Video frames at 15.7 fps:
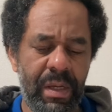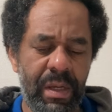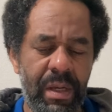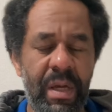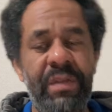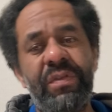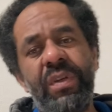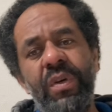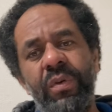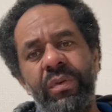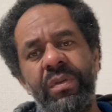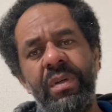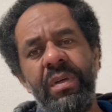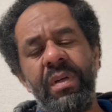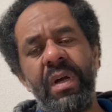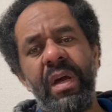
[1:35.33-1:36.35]
it's
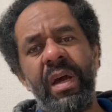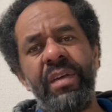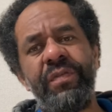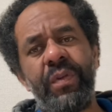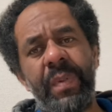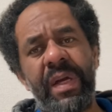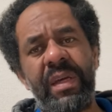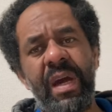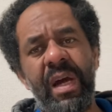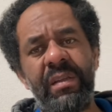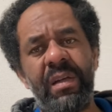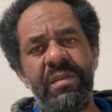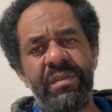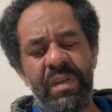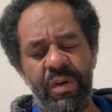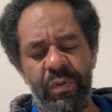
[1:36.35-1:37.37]
cute. As for my cat,
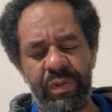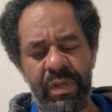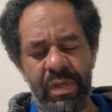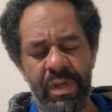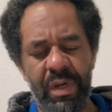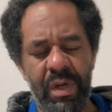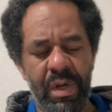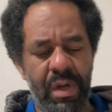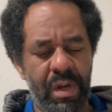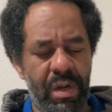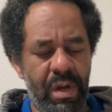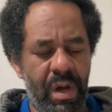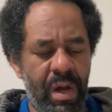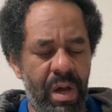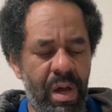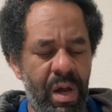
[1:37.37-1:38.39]
it's cute.
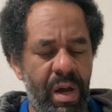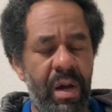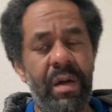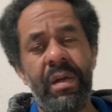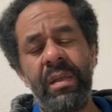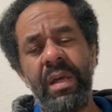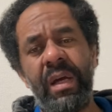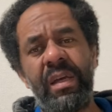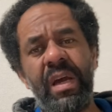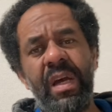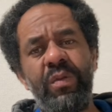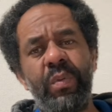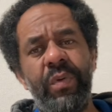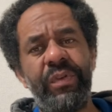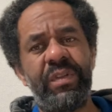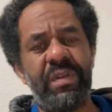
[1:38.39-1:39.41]
In that case,
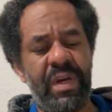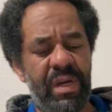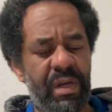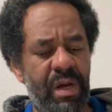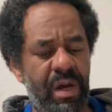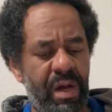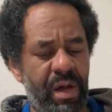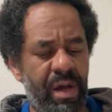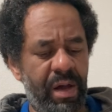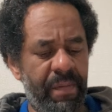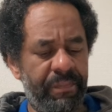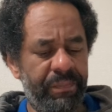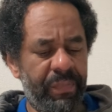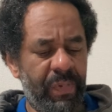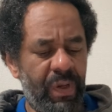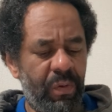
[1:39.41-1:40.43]
we would say,
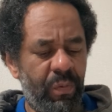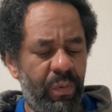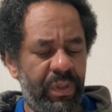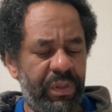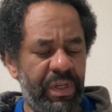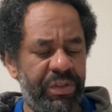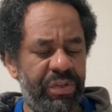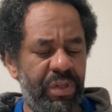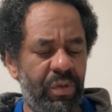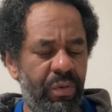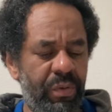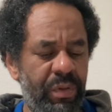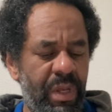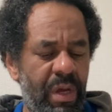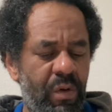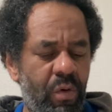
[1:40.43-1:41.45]
watashi no
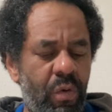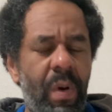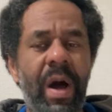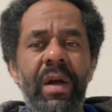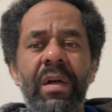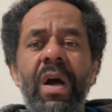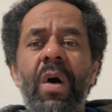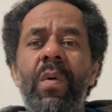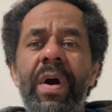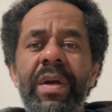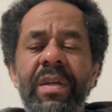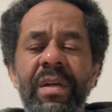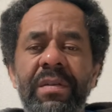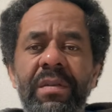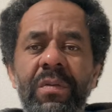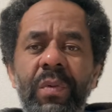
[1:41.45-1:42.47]
neko wa kawaii
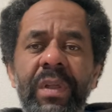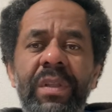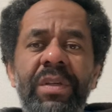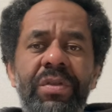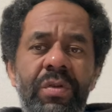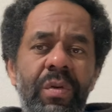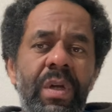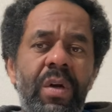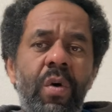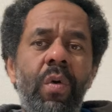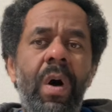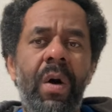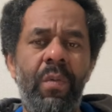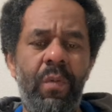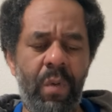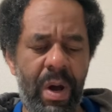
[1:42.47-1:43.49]
desu. Watashi no
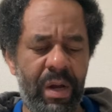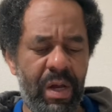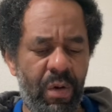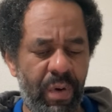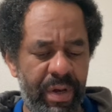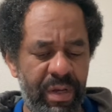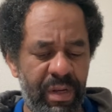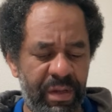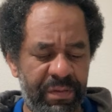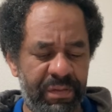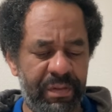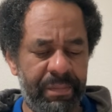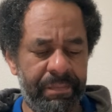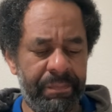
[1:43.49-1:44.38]
neko wa kawaii desu.